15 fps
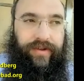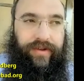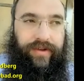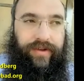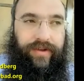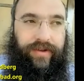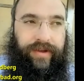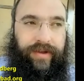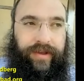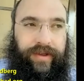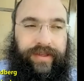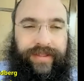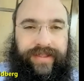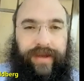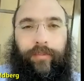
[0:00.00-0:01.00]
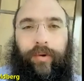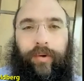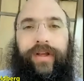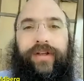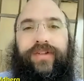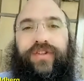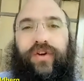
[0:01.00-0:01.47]
someone
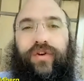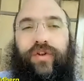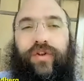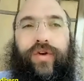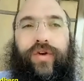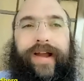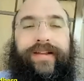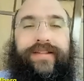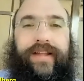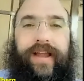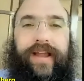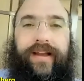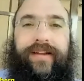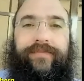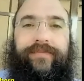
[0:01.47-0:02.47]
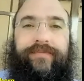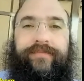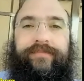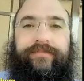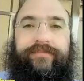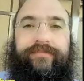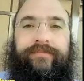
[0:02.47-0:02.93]
external cracks the egg,
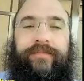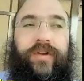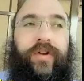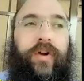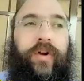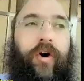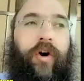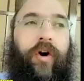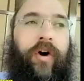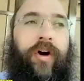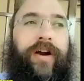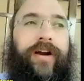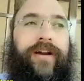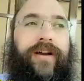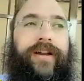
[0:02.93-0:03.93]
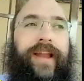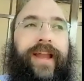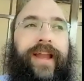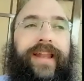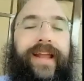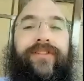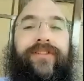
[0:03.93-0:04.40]
or
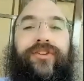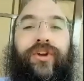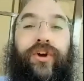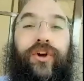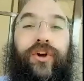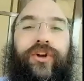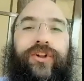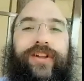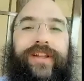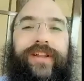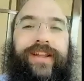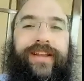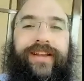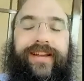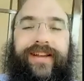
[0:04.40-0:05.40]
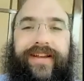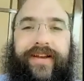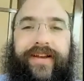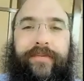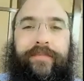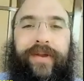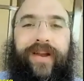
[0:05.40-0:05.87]
it internally
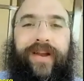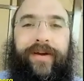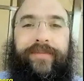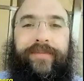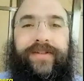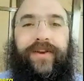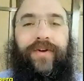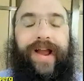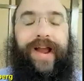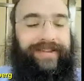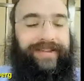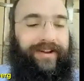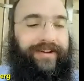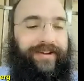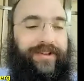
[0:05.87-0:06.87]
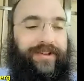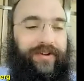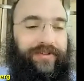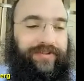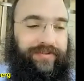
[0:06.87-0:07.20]
becomes cracked on its own.